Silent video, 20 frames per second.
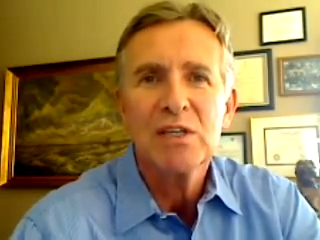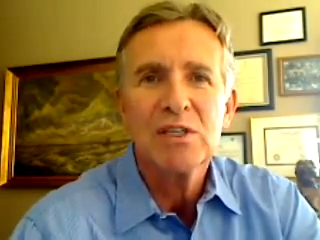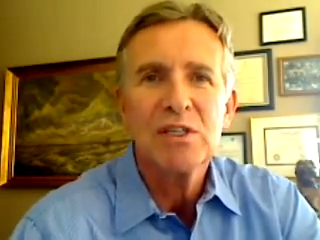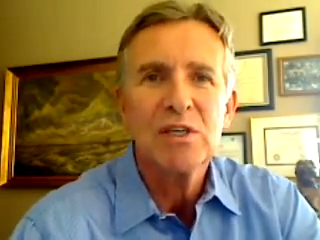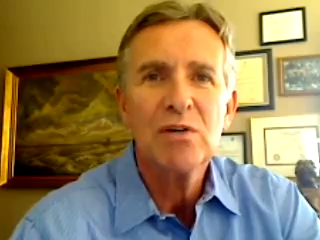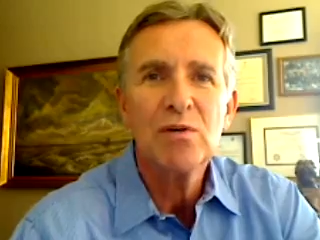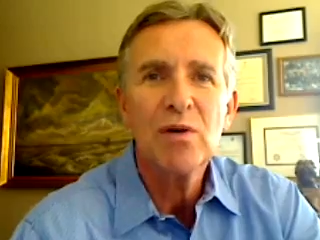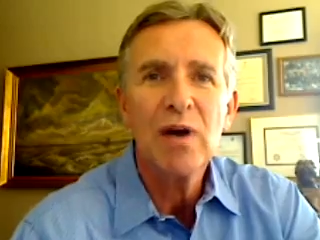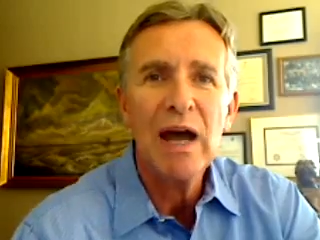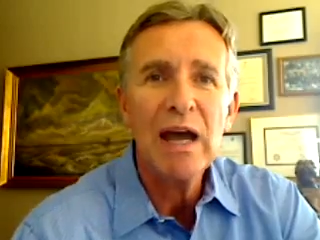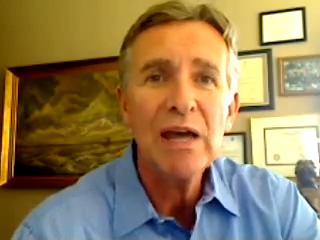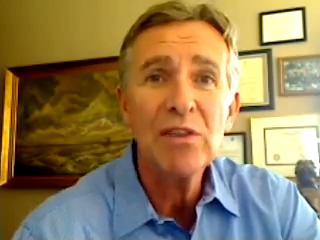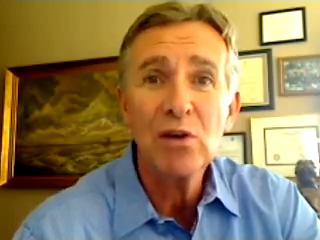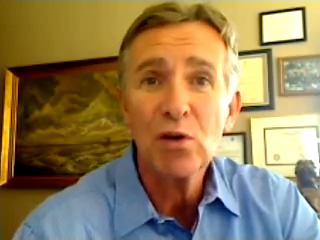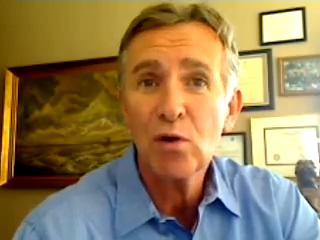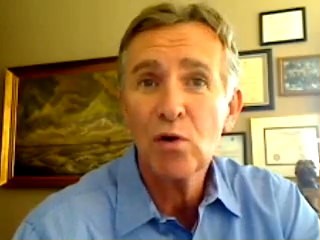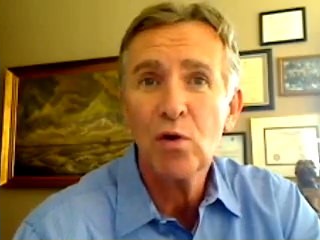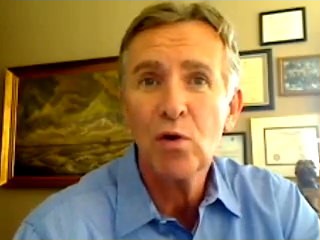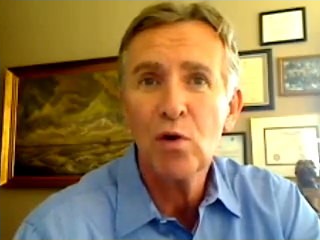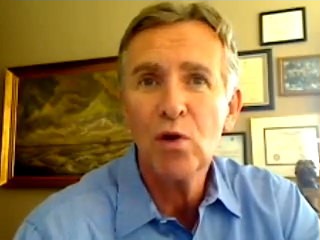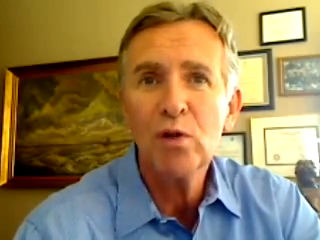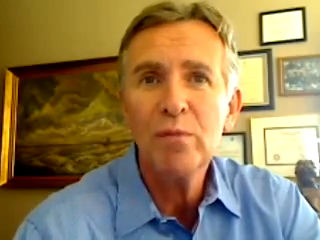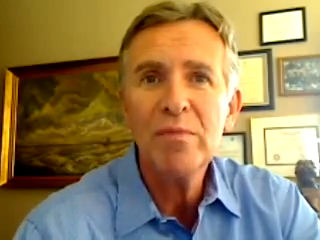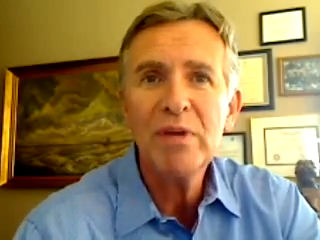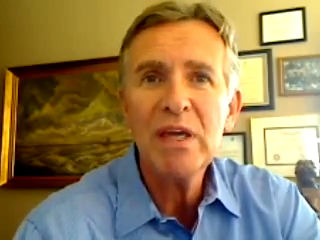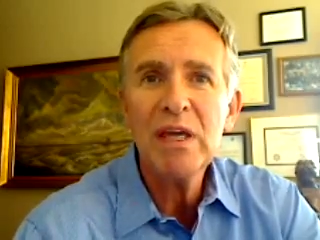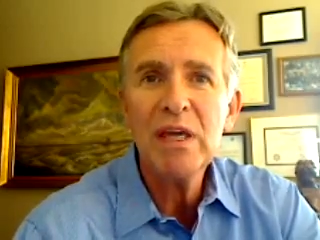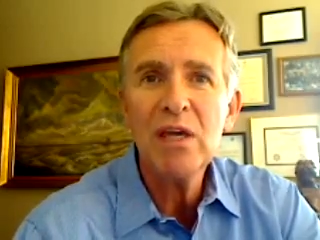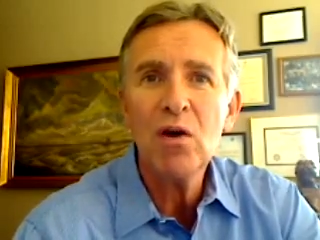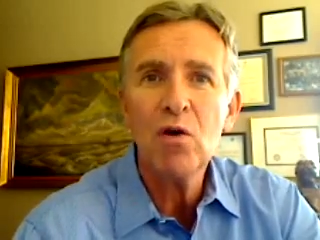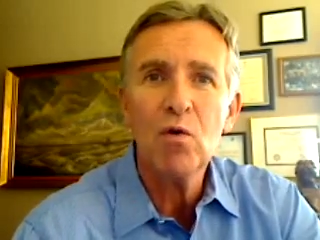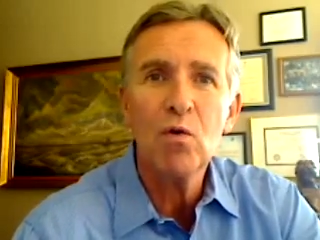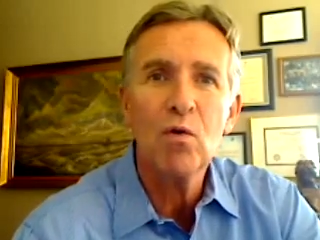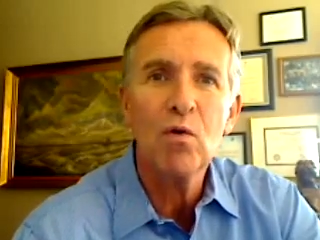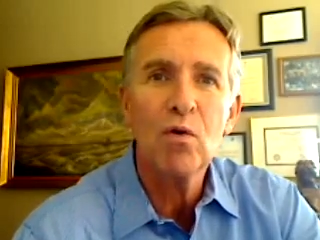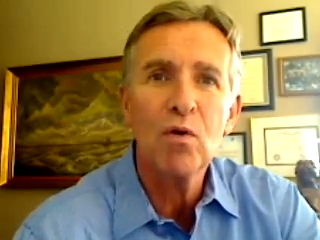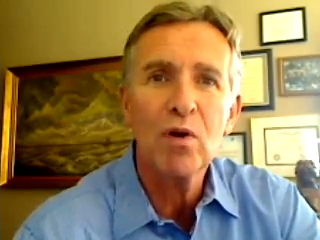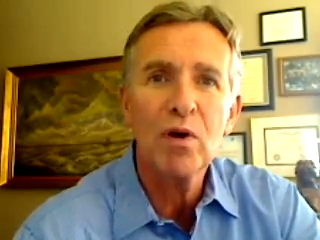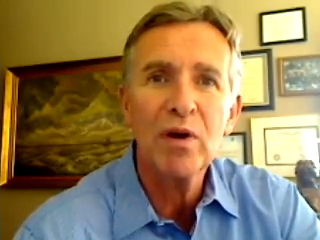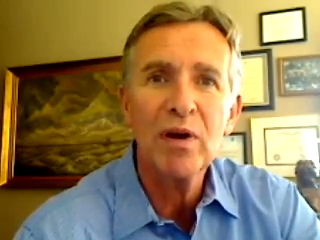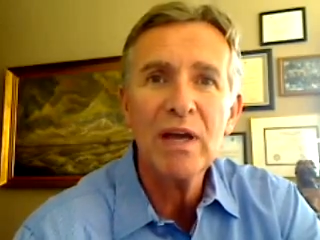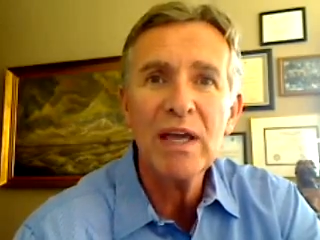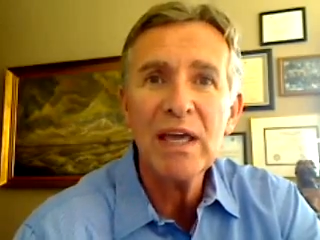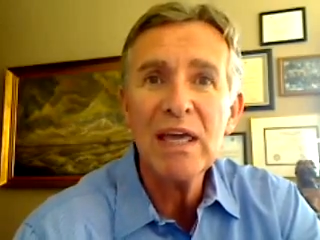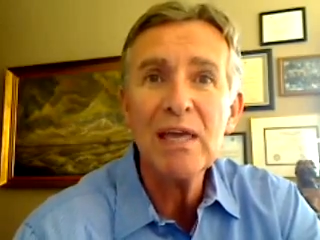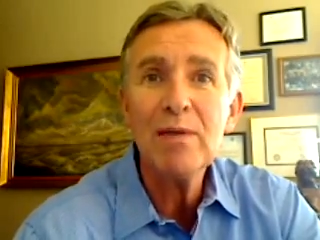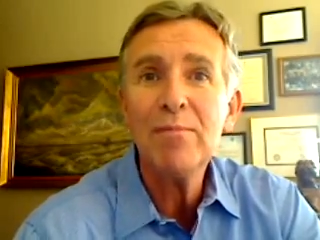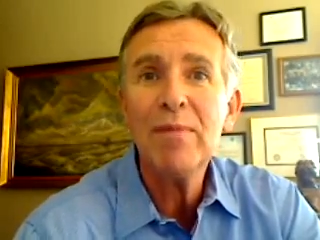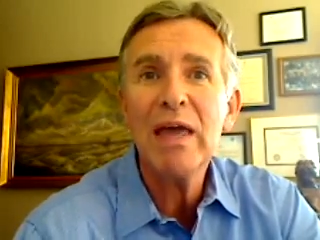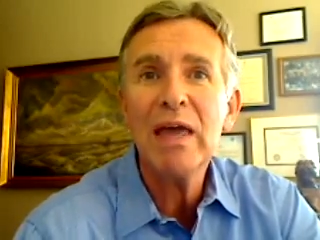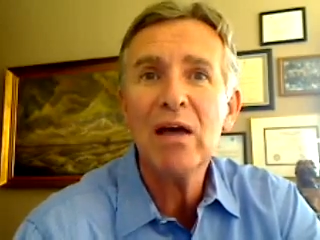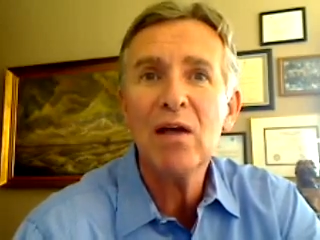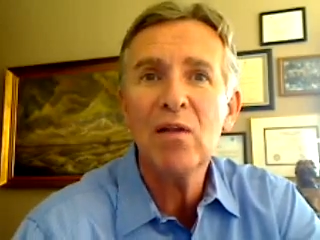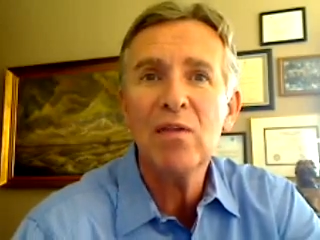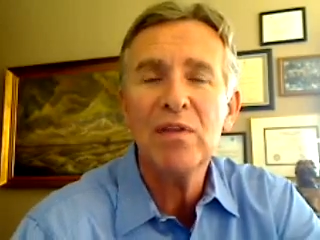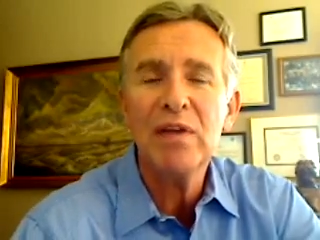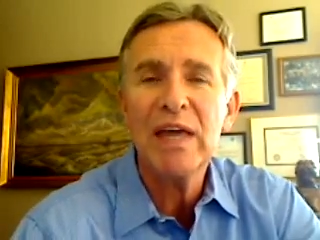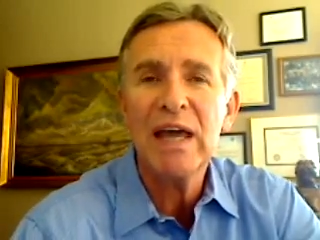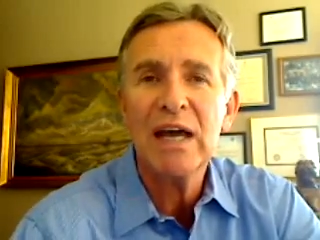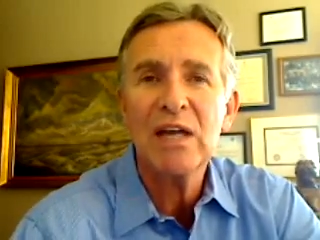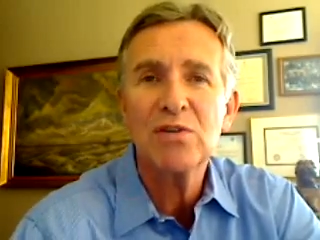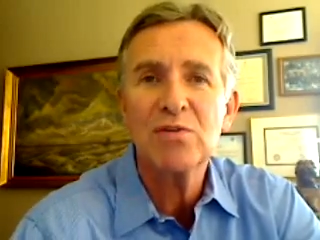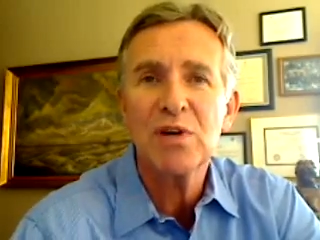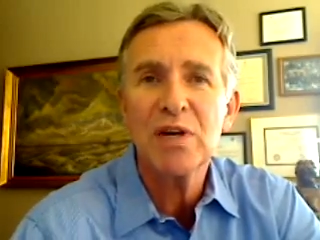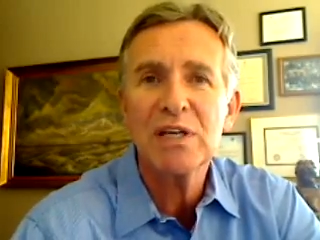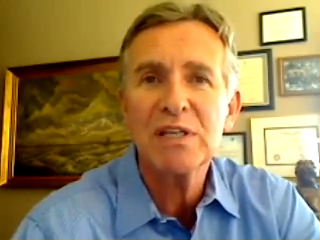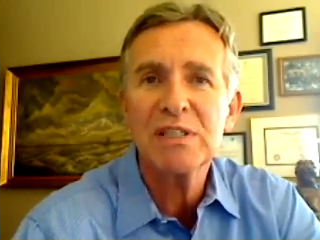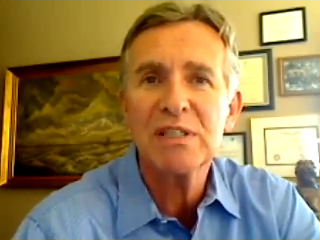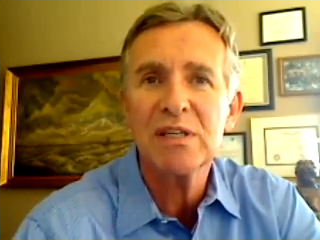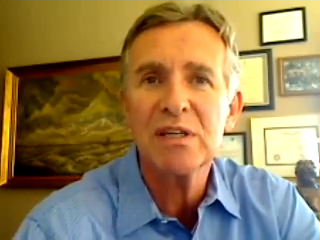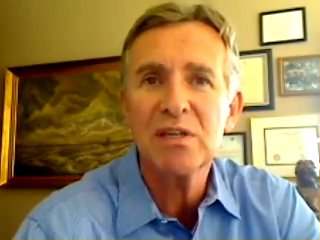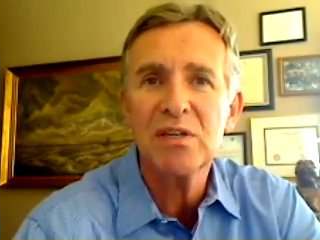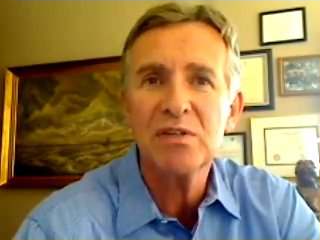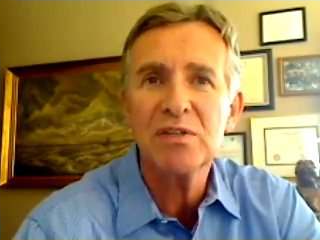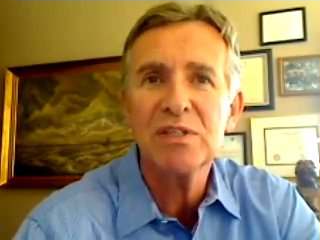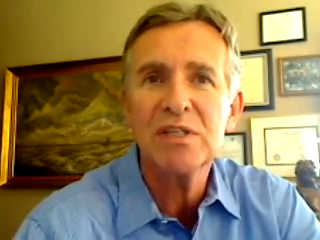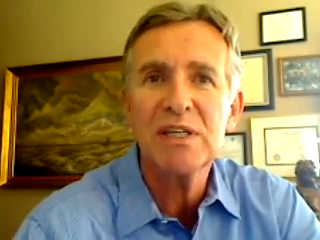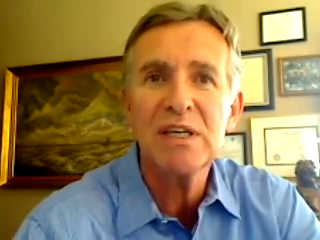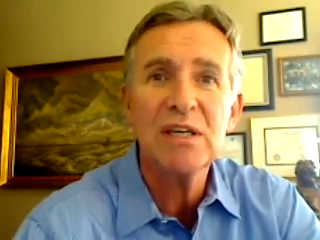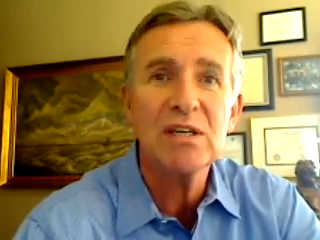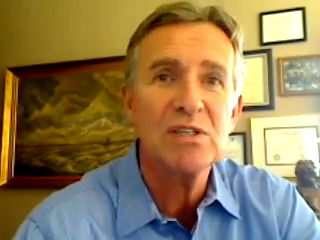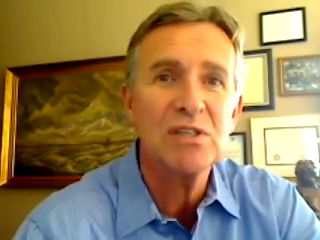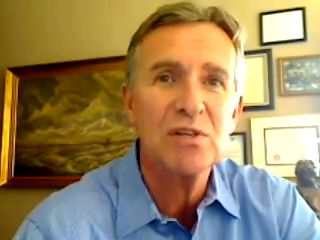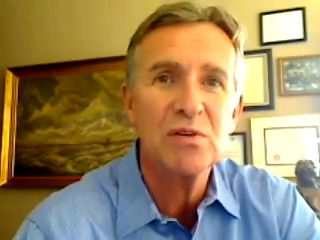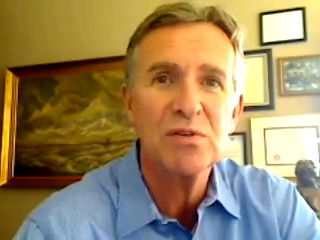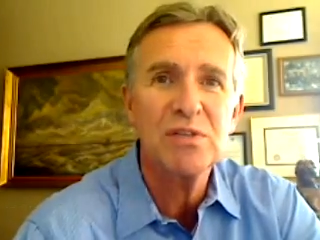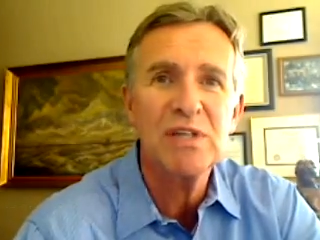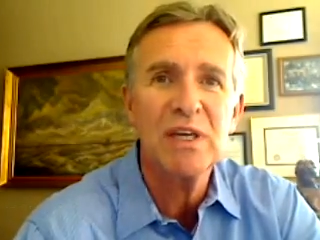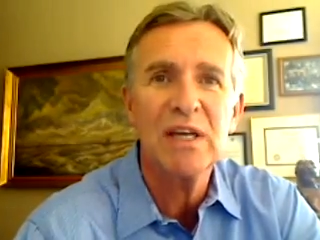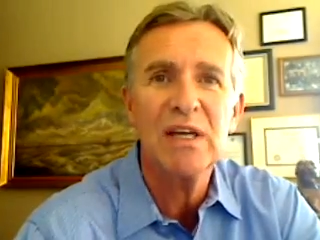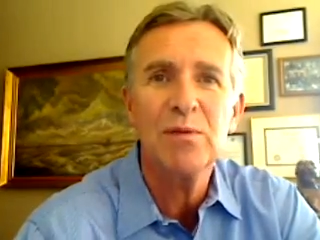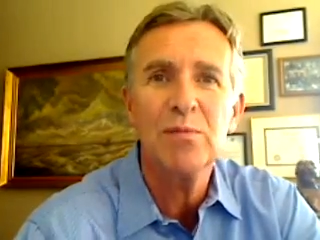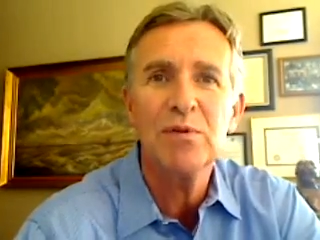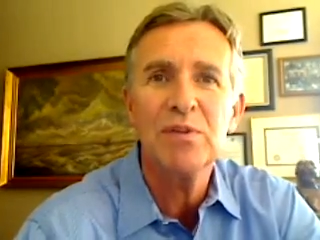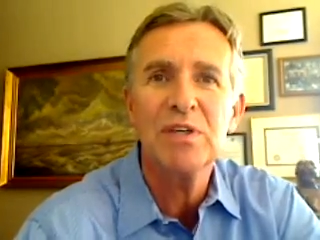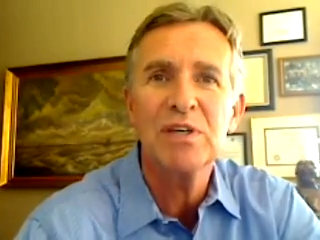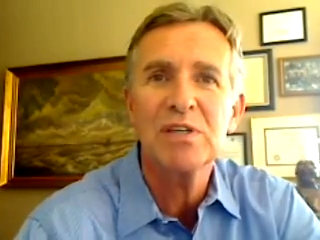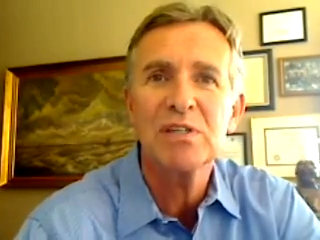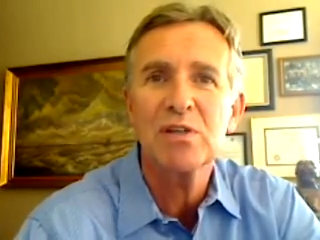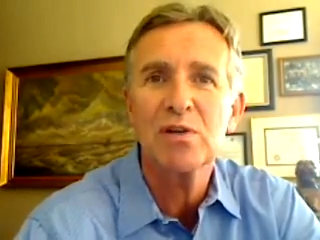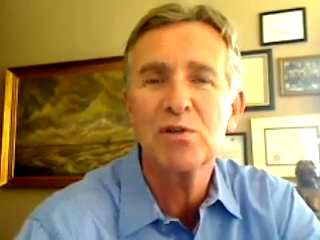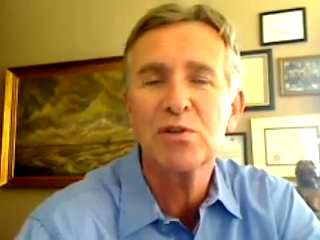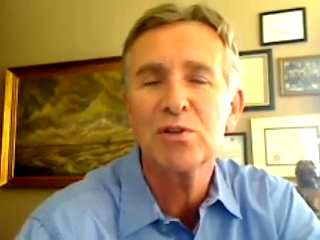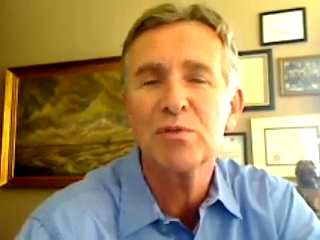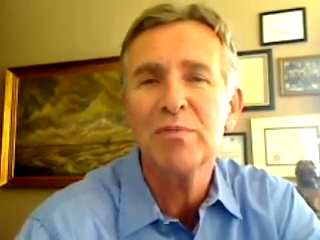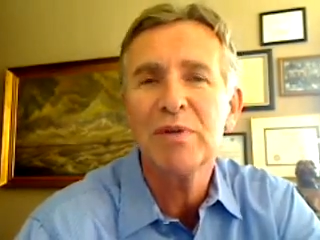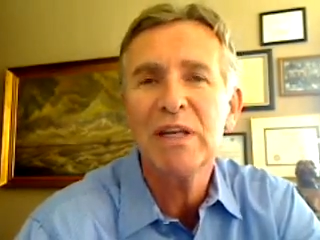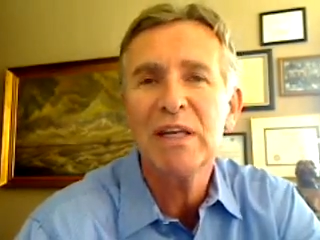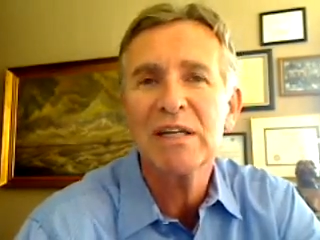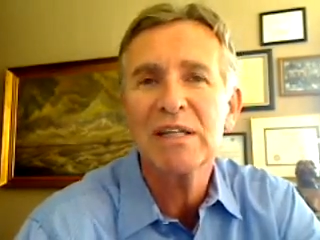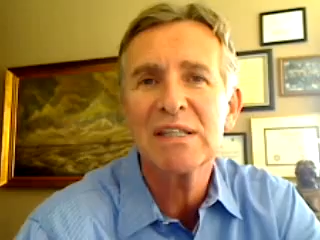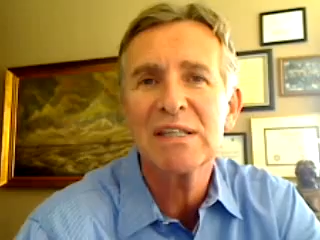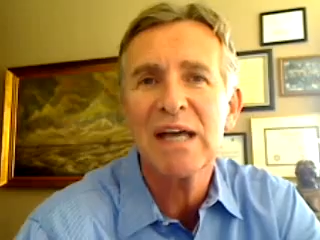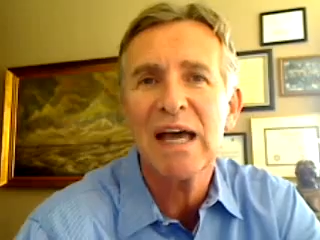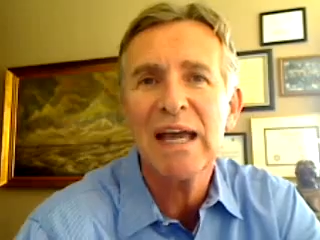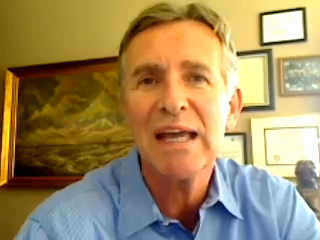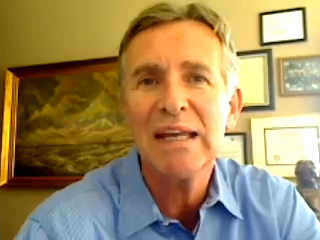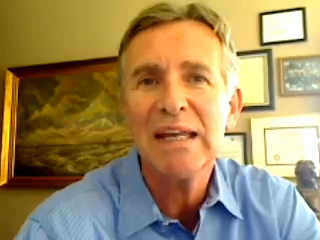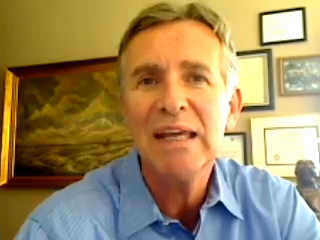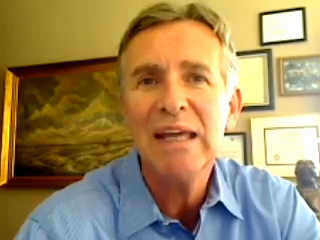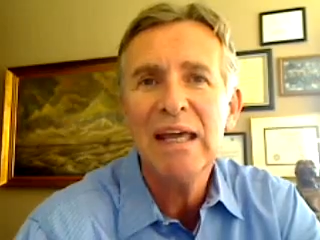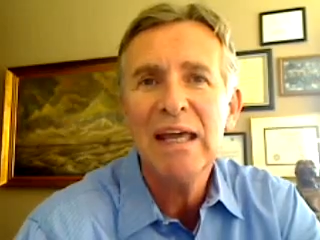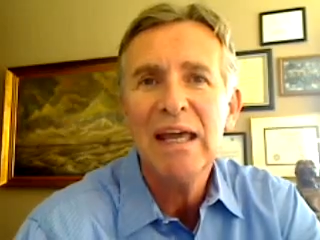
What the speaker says: So either call me or email the address that you see associated with this social media site,